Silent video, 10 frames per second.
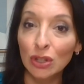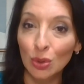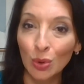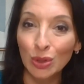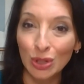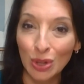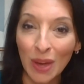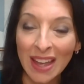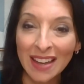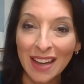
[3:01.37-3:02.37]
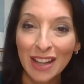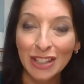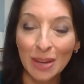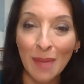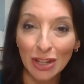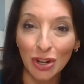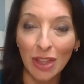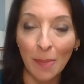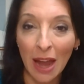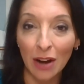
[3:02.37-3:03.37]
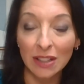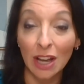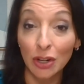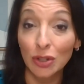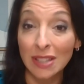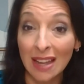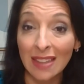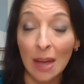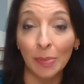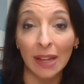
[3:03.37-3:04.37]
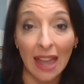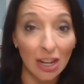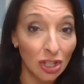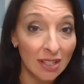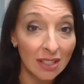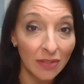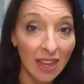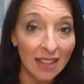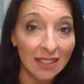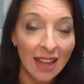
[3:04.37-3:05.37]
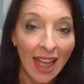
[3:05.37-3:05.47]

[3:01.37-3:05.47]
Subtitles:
schools doing to make sure that parents understand the implications of this